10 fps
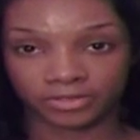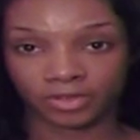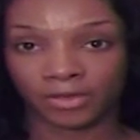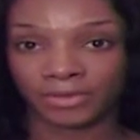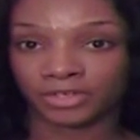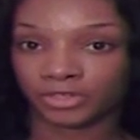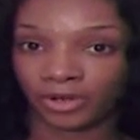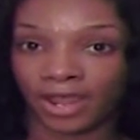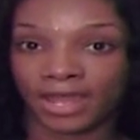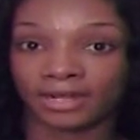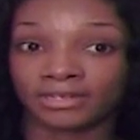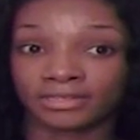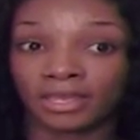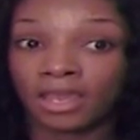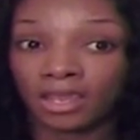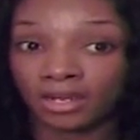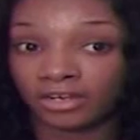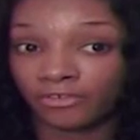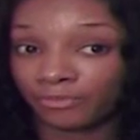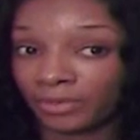So I made sure I had at least
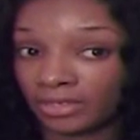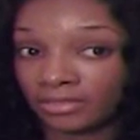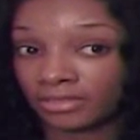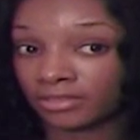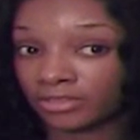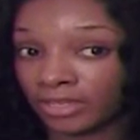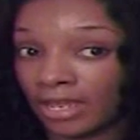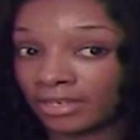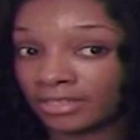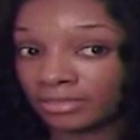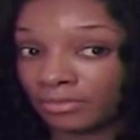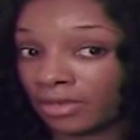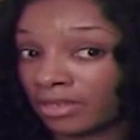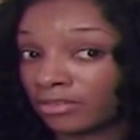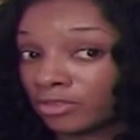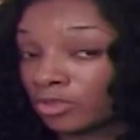enough pieces to at least make